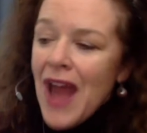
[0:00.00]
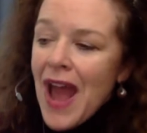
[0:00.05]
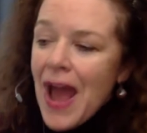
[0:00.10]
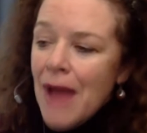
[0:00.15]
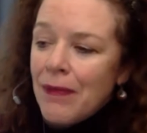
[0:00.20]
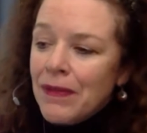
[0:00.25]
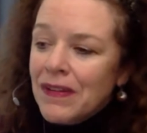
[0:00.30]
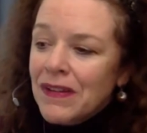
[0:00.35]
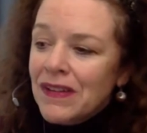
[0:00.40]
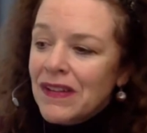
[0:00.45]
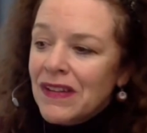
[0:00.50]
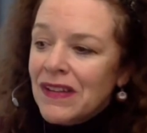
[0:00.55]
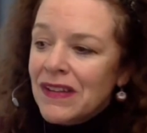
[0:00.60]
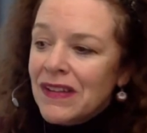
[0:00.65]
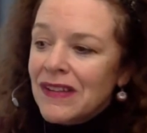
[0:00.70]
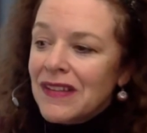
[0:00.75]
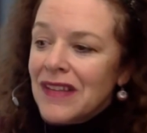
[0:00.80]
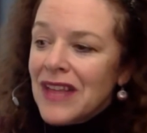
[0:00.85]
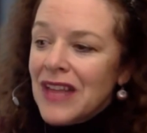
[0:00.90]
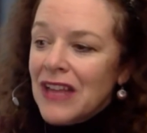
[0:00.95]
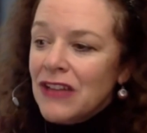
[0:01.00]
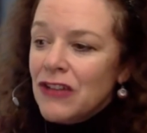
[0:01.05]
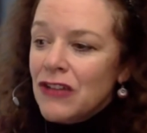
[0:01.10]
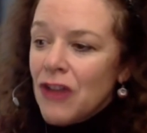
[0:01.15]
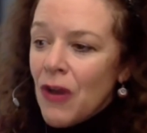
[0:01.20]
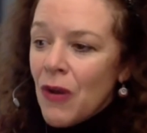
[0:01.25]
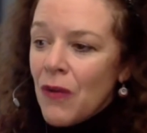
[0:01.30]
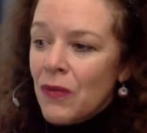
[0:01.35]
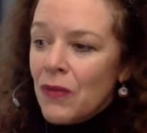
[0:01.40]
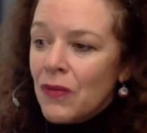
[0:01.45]
happens is they
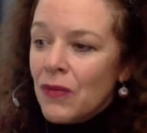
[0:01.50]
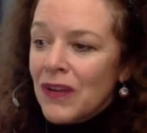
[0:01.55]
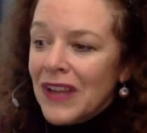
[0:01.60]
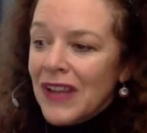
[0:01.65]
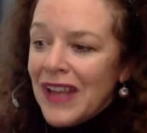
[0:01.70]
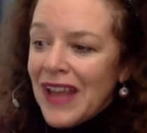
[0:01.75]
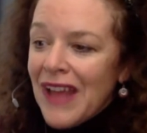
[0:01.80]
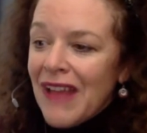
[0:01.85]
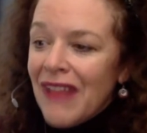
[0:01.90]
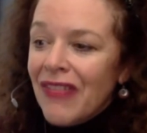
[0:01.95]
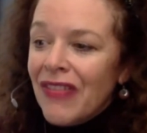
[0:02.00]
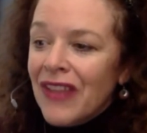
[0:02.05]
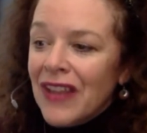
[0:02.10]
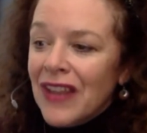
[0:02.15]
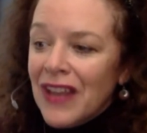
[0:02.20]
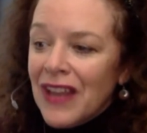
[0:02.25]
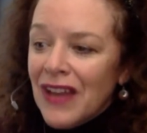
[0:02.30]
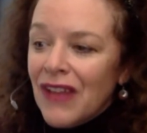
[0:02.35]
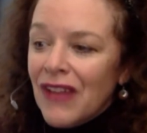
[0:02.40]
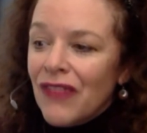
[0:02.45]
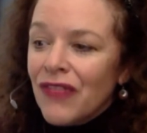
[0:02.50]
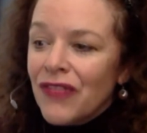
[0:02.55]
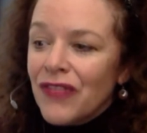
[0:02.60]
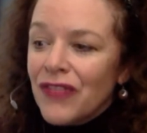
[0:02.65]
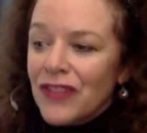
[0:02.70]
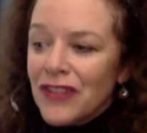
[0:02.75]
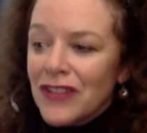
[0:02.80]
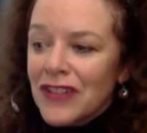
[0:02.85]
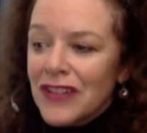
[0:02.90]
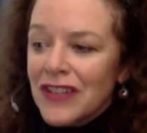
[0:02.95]
don't get the
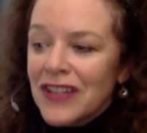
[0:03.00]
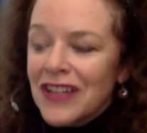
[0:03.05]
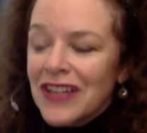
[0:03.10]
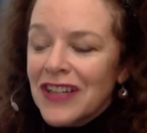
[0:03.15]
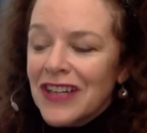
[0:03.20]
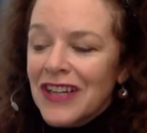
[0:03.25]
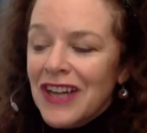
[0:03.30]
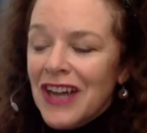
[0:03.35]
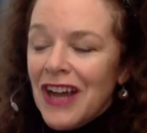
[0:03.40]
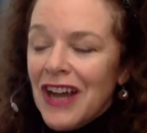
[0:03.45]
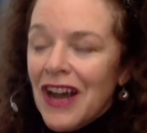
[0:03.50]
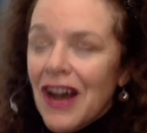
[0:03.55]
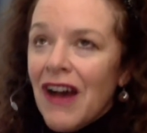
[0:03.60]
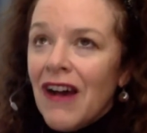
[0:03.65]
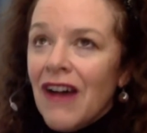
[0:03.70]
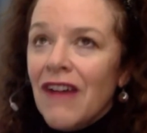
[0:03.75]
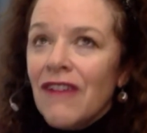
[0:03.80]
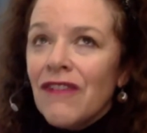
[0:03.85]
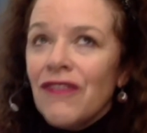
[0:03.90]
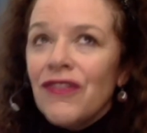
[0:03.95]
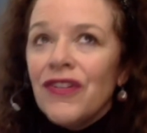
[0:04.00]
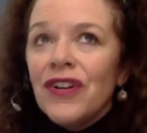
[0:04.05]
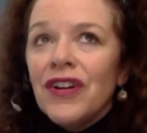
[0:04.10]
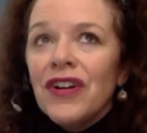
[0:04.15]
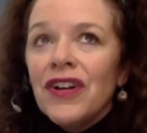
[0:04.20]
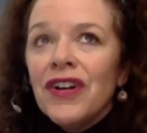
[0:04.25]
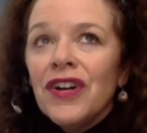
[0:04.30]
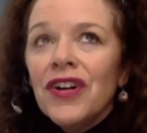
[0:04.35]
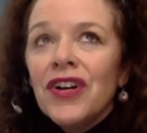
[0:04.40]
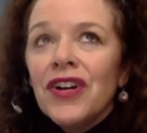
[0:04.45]
gift of
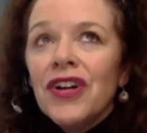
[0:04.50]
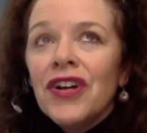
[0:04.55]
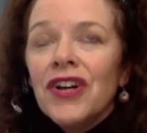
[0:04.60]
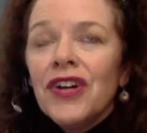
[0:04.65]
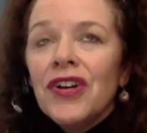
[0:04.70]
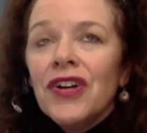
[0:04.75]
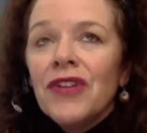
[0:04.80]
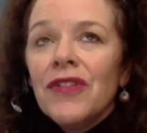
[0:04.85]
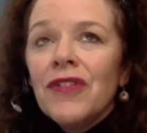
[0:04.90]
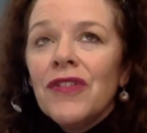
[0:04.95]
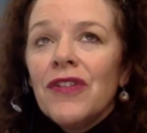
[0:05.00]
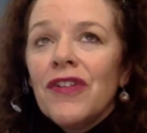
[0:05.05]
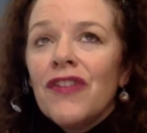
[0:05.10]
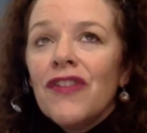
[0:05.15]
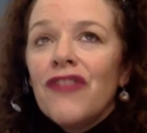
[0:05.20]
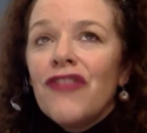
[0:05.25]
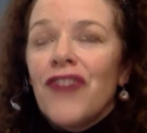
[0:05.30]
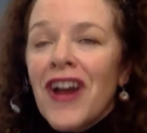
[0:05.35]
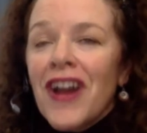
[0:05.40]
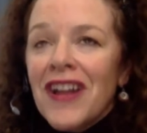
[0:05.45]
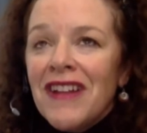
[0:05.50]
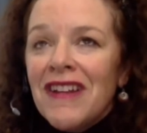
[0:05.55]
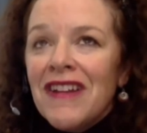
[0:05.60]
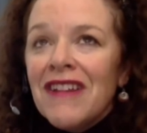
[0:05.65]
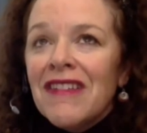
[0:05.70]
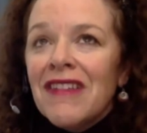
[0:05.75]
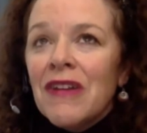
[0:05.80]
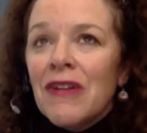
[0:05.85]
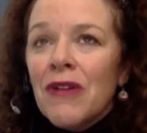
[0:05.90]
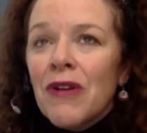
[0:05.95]

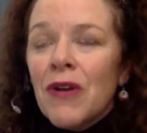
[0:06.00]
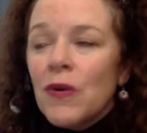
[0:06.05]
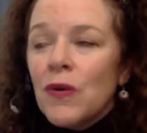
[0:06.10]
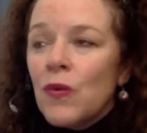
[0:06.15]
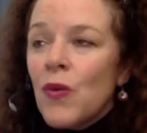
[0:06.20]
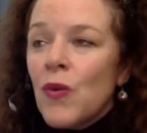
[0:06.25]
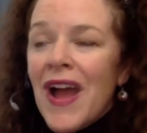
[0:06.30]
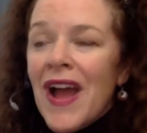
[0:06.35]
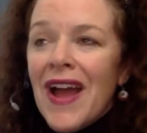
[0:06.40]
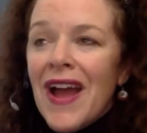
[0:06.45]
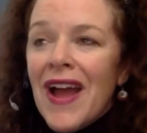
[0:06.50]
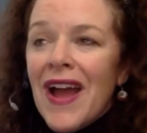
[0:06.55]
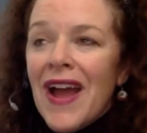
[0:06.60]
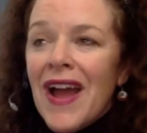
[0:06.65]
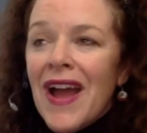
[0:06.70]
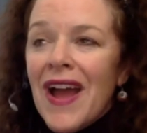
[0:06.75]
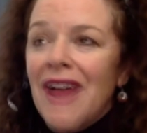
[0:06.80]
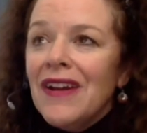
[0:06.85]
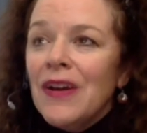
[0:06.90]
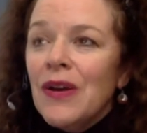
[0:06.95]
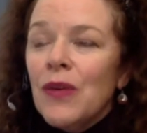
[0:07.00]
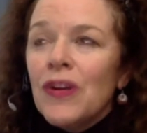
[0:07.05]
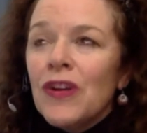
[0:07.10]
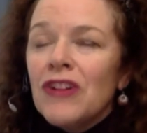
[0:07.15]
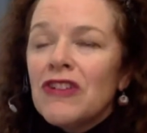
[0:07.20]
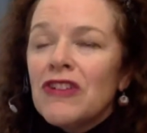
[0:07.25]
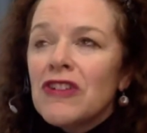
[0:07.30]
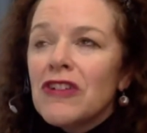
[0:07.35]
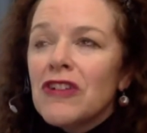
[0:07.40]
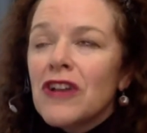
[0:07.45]
finding their own way,
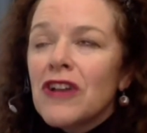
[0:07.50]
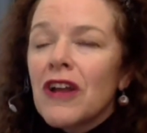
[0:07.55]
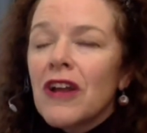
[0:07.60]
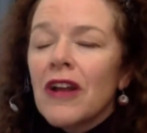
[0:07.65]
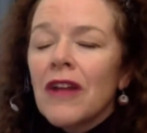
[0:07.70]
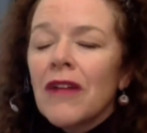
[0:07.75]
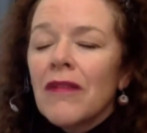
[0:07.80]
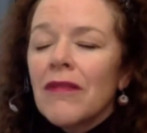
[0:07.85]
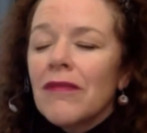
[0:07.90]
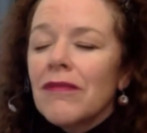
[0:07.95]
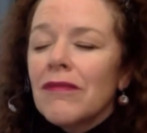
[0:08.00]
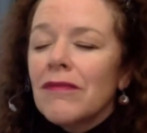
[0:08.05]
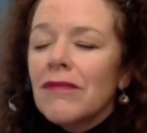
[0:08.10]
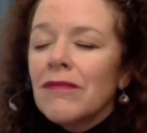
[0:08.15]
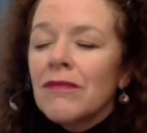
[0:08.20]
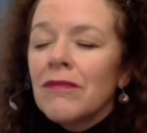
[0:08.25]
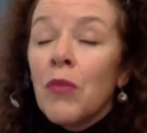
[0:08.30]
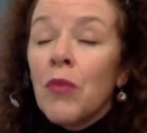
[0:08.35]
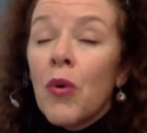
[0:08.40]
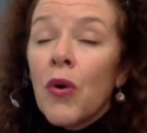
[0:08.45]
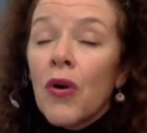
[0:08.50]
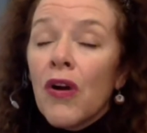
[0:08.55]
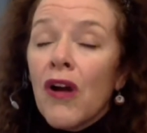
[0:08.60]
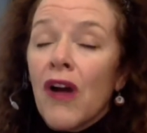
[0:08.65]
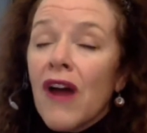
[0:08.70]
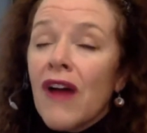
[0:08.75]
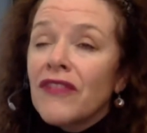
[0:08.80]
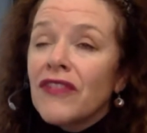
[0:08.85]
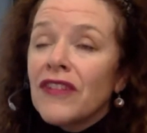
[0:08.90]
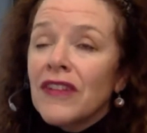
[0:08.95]
which more
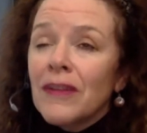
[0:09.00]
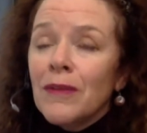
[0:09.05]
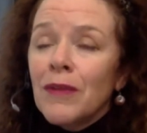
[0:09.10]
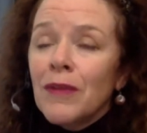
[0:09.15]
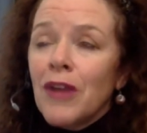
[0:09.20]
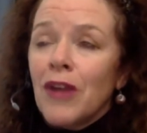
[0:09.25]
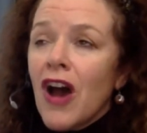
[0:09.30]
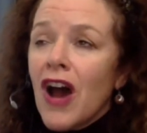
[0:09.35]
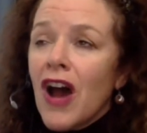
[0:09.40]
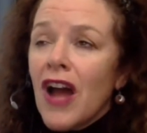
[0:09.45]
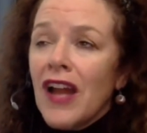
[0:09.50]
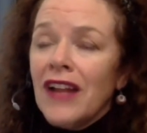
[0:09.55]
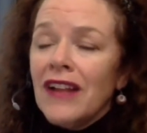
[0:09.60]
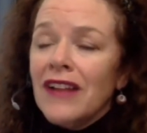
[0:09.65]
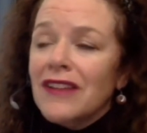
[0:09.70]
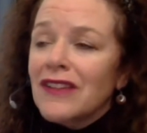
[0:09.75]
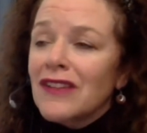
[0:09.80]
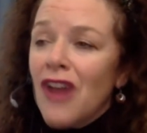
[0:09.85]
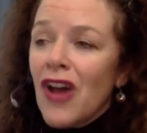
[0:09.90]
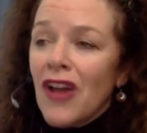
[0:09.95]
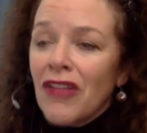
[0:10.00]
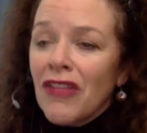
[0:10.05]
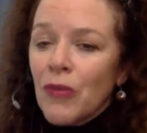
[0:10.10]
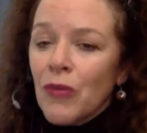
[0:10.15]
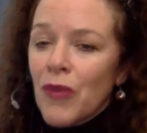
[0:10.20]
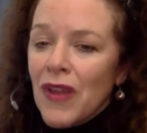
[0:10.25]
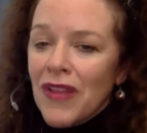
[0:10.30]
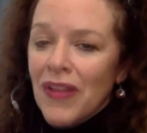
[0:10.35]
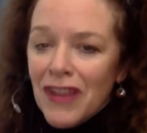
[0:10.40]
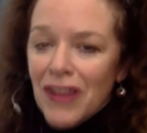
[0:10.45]
often than not is not the
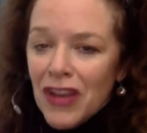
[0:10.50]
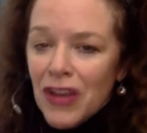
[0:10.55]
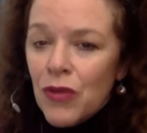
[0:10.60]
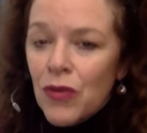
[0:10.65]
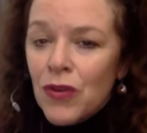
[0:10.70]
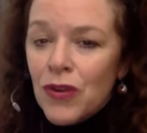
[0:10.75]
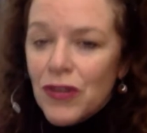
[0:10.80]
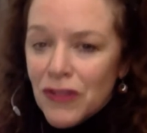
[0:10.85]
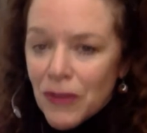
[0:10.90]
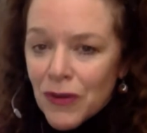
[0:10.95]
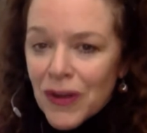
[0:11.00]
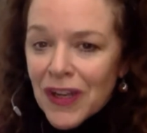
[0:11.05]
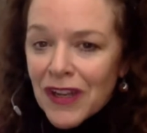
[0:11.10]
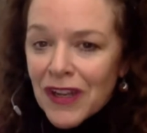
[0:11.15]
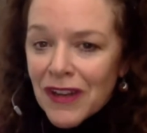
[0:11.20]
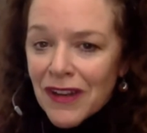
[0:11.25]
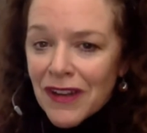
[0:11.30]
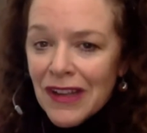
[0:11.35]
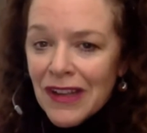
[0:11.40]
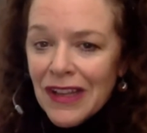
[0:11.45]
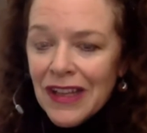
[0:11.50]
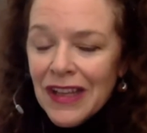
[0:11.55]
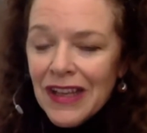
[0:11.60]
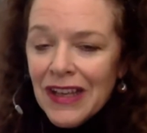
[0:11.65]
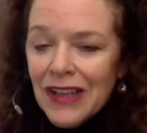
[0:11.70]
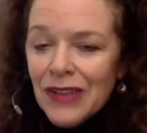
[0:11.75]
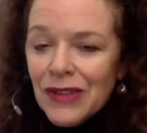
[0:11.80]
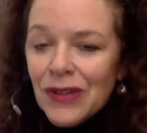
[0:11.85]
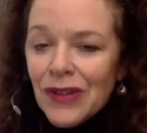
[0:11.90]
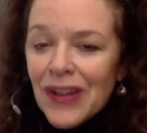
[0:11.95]
way that you would do it.
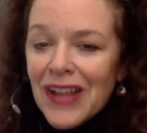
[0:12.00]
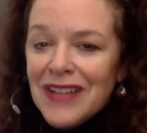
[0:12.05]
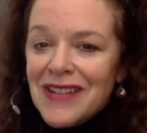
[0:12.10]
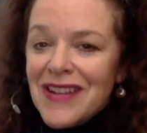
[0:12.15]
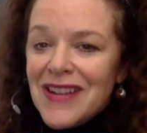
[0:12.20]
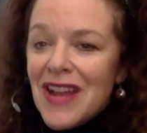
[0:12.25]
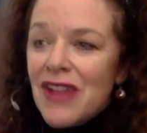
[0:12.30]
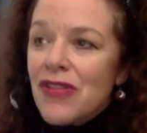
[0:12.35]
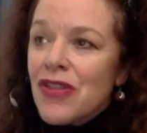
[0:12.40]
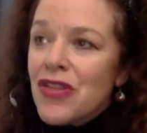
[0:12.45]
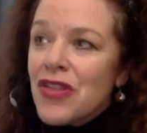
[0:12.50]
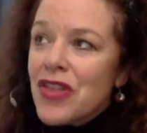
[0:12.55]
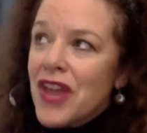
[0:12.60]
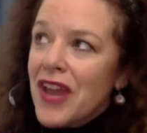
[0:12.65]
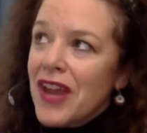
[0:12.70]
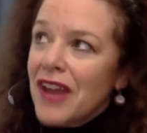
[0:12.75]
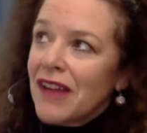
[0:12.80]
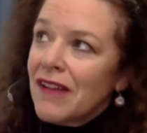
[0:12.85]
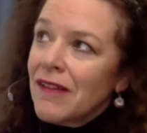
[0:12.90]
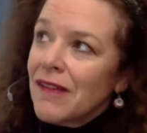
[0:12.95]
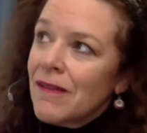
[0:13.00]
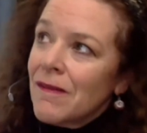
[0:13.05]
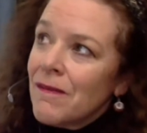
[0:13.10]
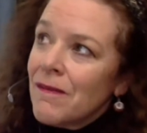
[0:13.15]
So that's the other thing.